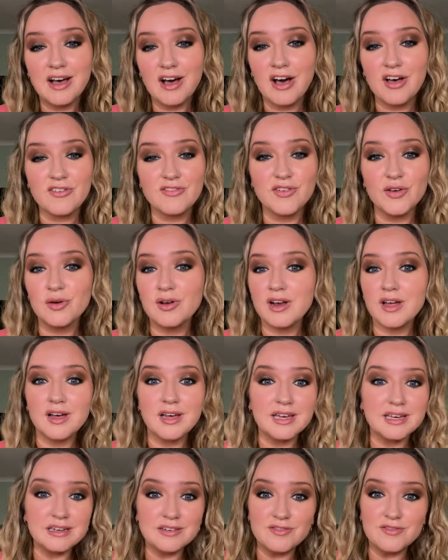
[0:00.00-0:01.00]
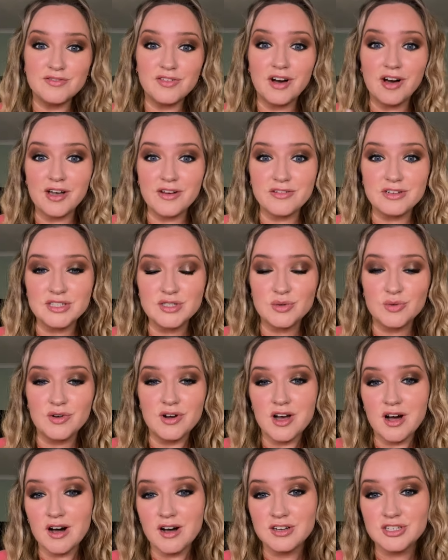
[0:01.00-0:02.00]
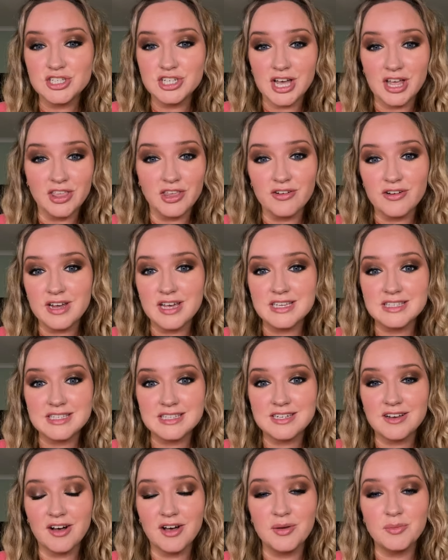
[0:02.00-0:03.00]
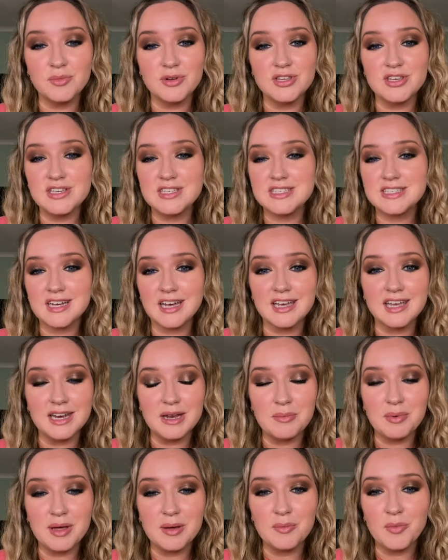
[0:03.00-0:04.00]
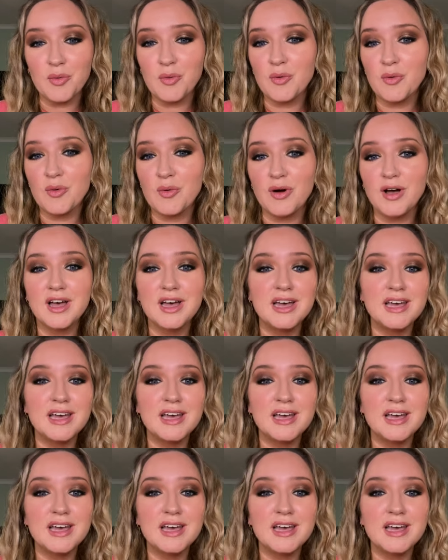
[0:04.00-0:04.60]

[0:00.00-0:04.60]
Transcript: I feel like virus or not, January is a time when you stay in a bit more,